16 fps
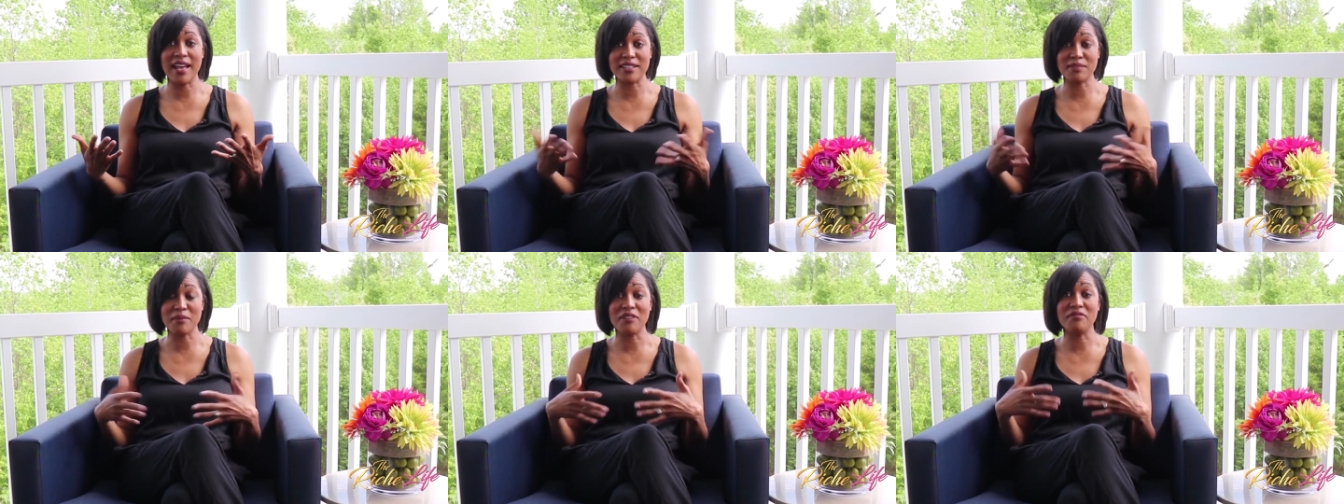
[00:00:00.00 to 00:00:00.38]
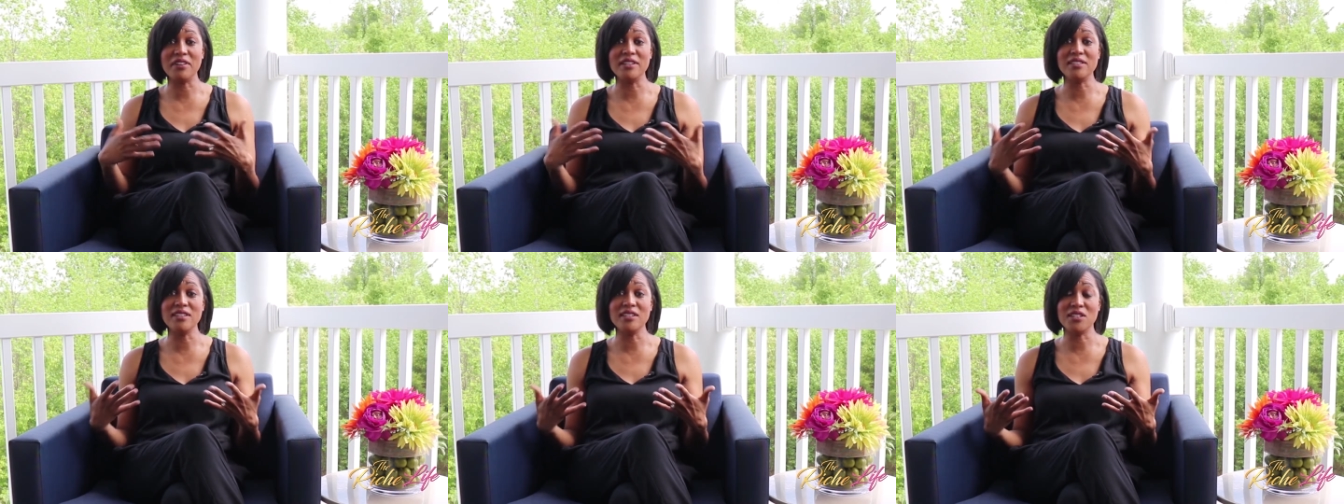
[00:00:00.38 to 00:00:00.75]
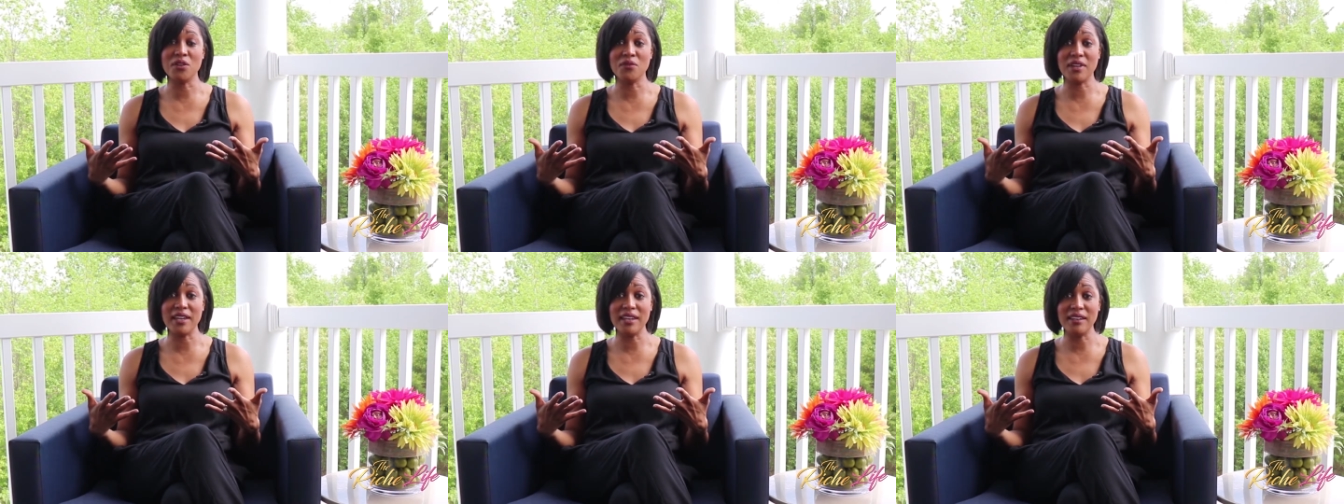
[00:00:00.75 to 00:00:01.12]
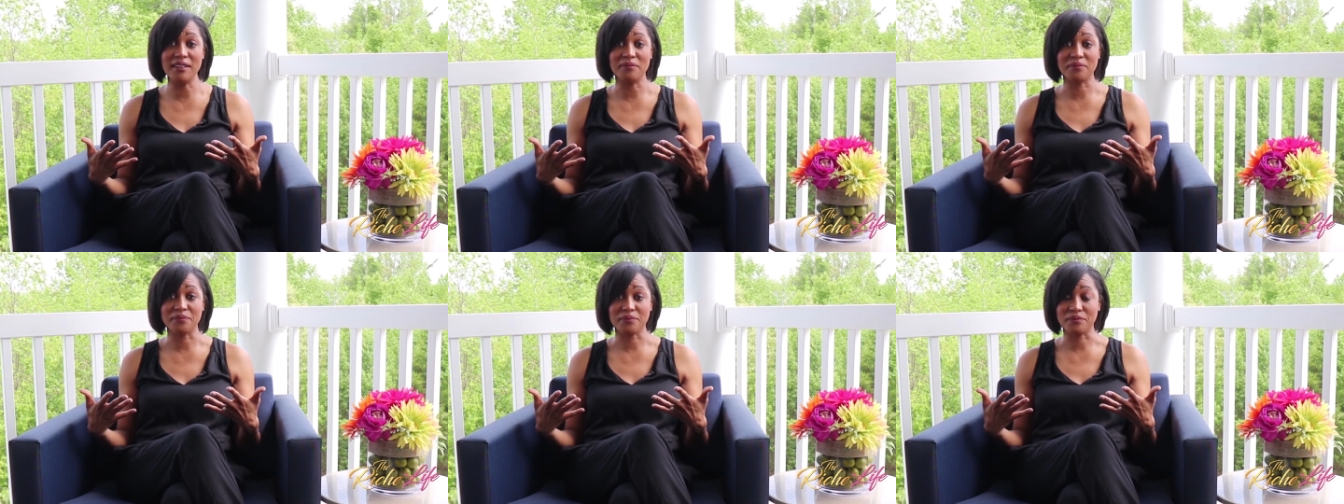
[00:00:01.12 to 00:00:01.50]
asked my friends to
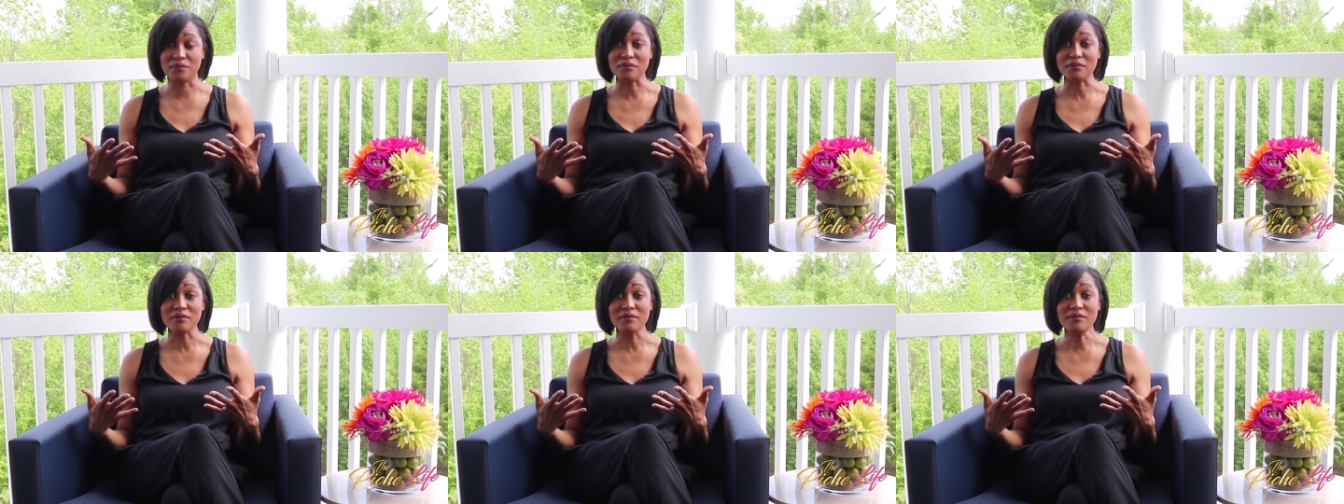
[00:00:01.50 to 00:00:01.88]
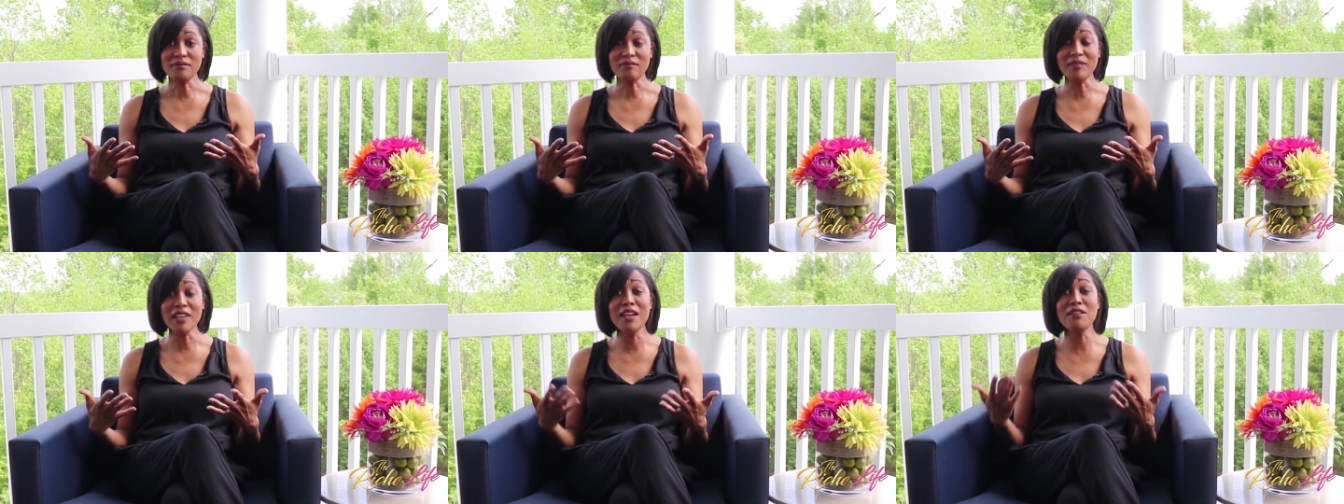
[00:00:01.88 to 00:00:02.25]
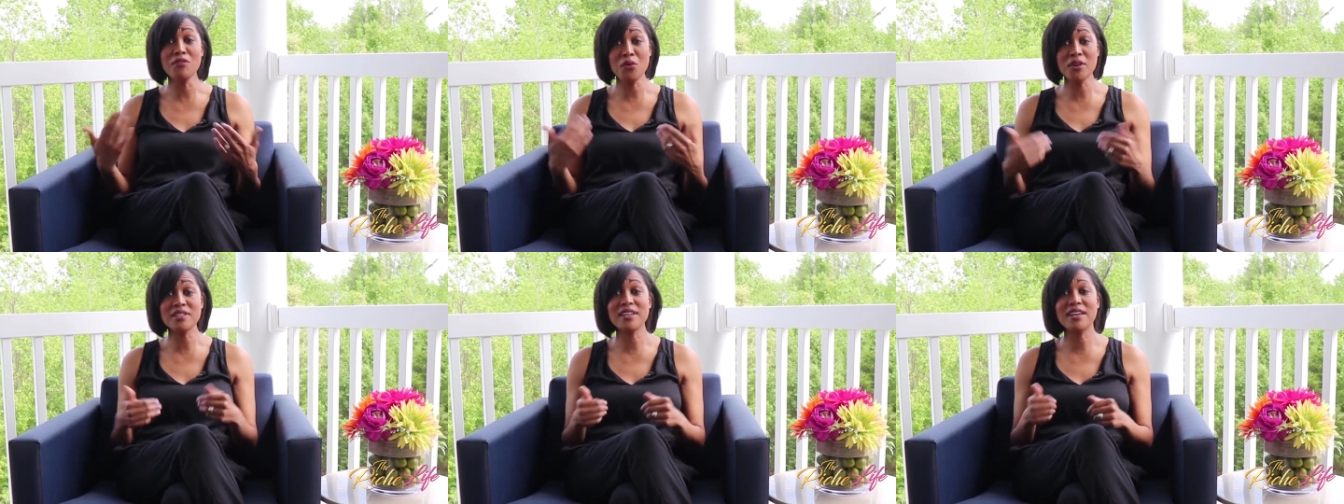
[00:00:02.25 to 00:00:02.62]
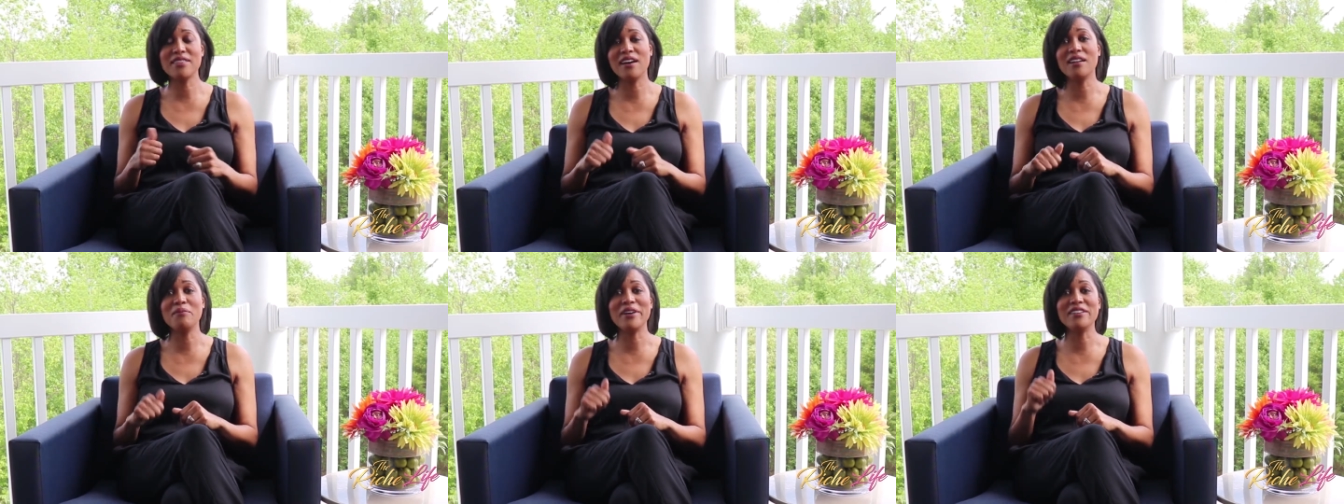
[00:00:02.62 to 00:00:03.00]
donate. And of course I
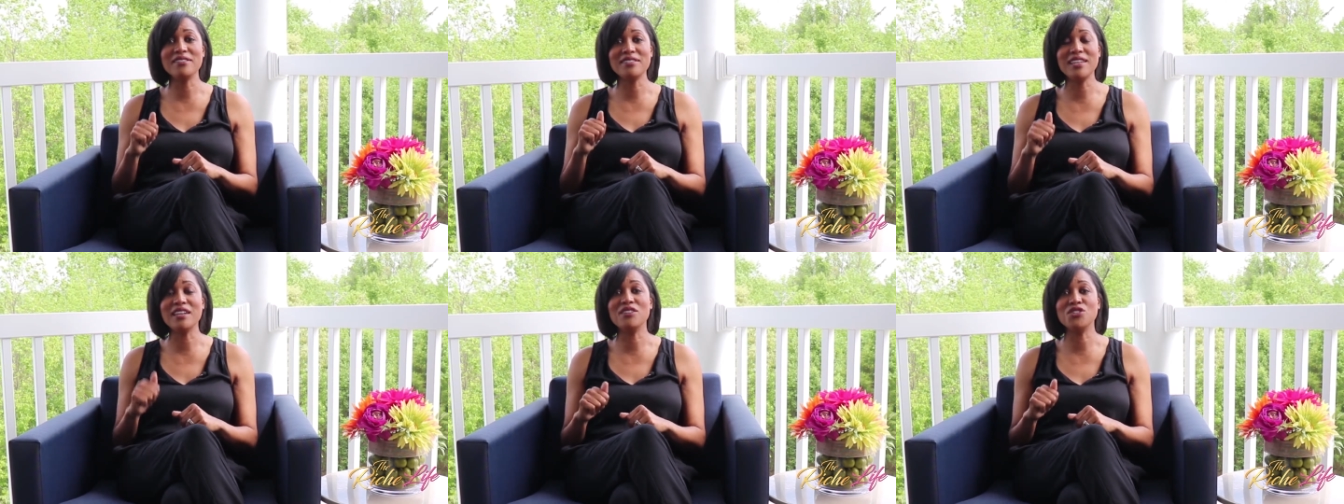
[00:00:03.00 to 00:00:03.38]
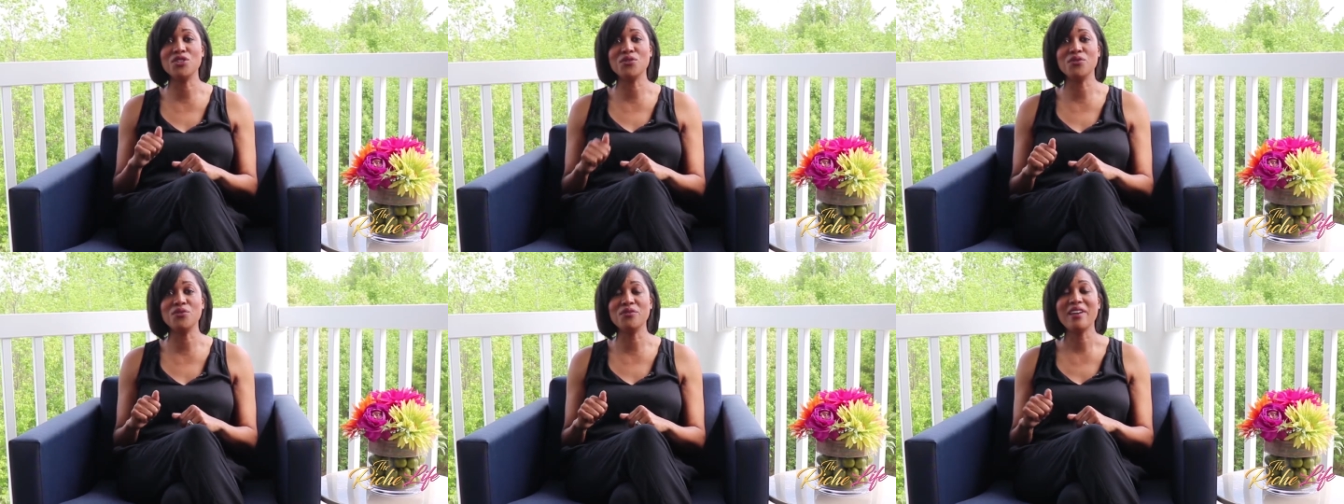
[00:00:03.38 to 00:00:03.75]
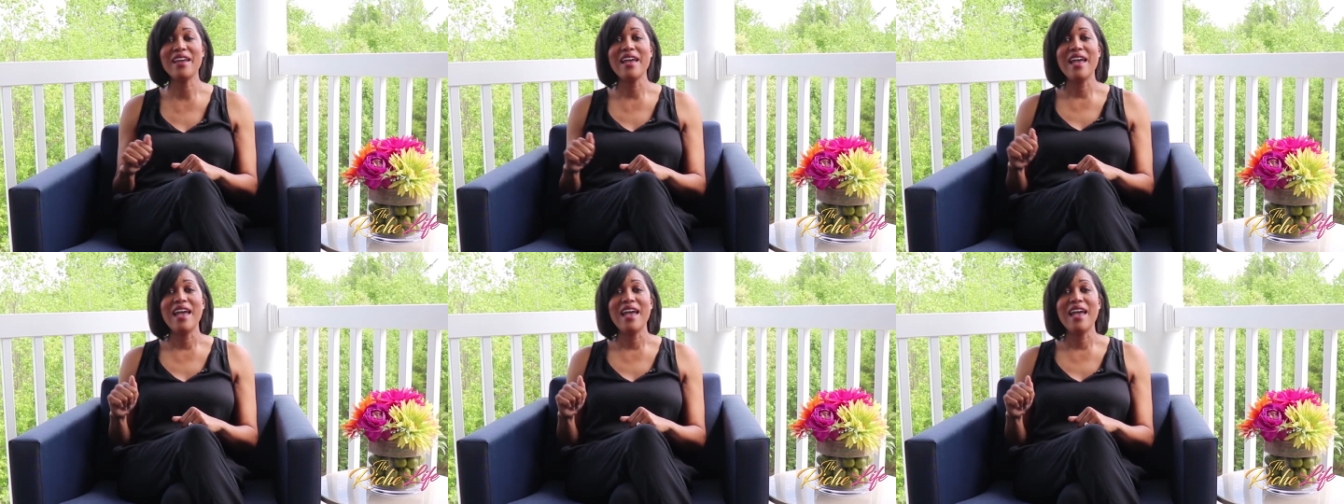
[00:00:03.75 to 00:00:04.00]
thought about St. Jude.